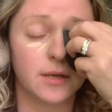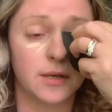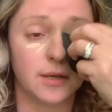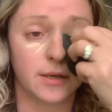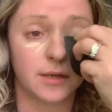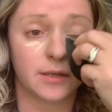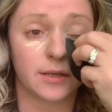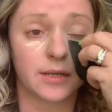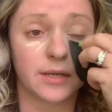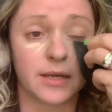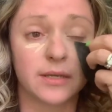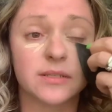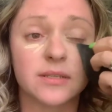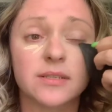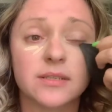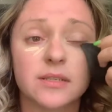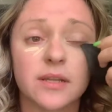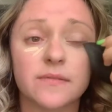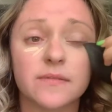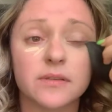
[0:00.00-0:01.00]
You guys,
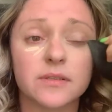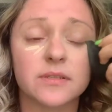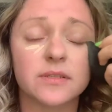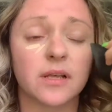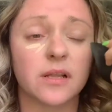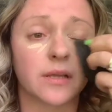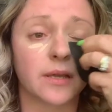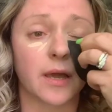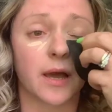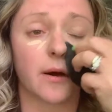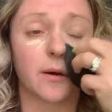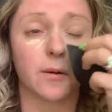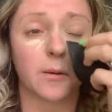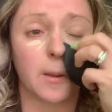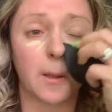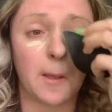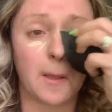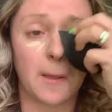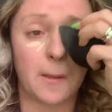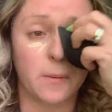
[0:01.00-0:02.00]
this stuff is selling
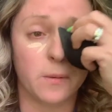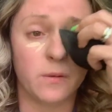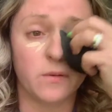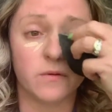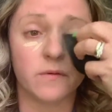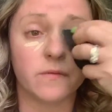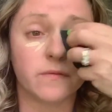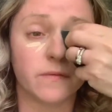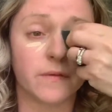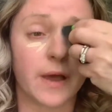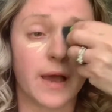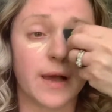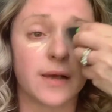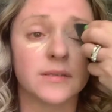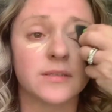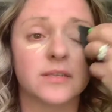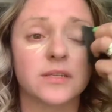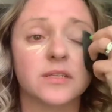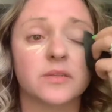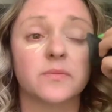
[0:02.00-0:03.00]
out
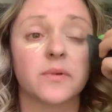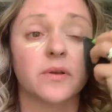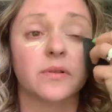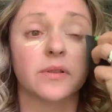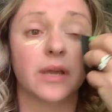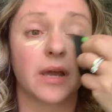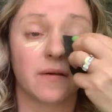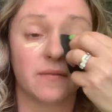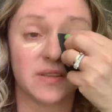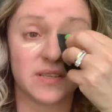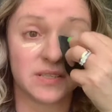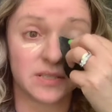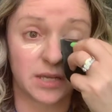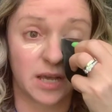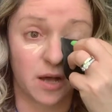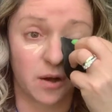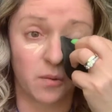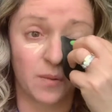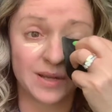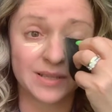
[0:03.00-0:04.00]
fast because we only have this
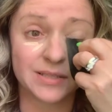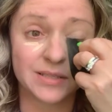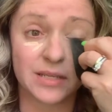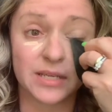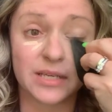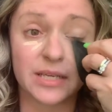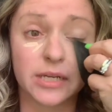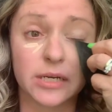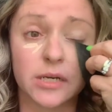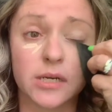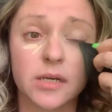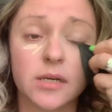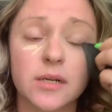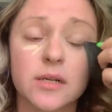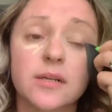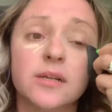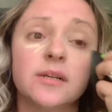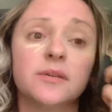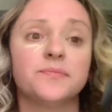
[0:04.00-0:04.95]
sale once a year.